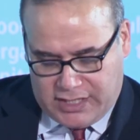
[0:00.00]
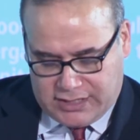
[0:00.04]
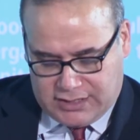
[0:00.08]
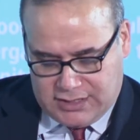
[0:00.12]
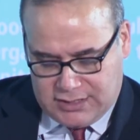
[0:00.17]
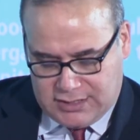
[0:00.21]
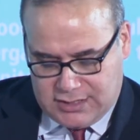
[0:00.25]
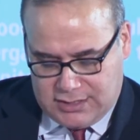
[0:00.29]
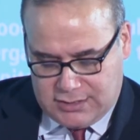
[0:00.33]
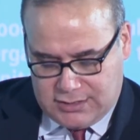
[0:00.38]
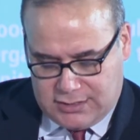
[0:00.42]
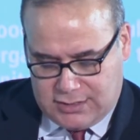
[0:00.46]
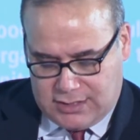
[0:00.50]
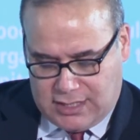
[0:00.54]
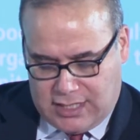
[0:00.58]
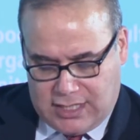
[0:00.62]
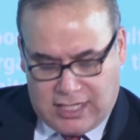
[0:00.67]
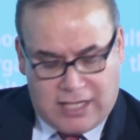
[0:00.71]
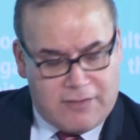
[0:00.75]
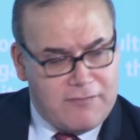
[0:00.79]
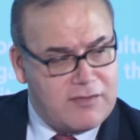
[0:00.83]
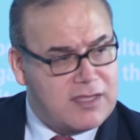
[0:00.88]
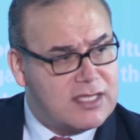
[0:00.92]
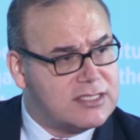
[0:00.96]
practices,
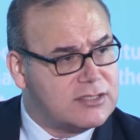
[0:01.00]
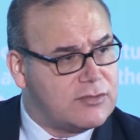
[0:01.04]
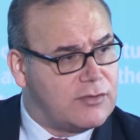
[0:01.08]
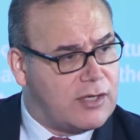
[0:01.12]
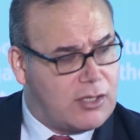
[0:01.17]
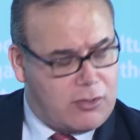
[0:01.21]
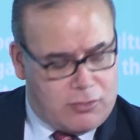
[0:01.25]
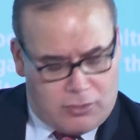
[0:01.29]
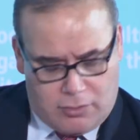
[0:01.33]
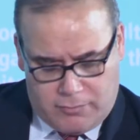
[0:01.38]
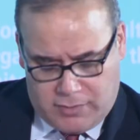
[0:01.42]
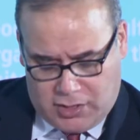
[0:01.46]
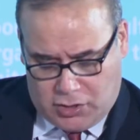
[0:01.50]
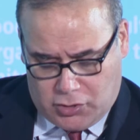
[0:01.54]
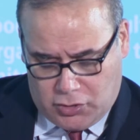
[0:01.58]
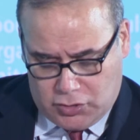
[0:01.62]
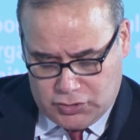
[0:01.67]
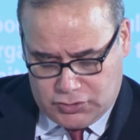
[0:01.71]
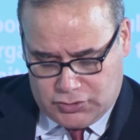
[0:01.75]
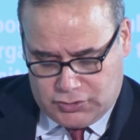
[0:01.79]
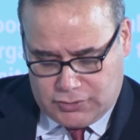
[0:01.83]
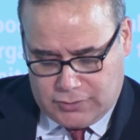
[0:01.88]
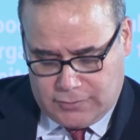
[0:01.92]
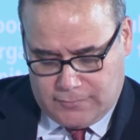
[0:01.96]
and evidence on economic
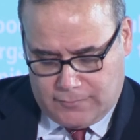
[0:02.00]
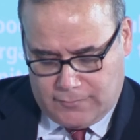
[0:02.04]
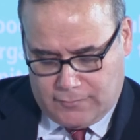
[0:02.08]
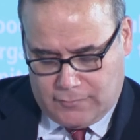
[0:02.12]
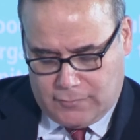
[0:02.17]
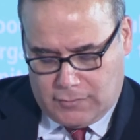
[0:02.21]
costs,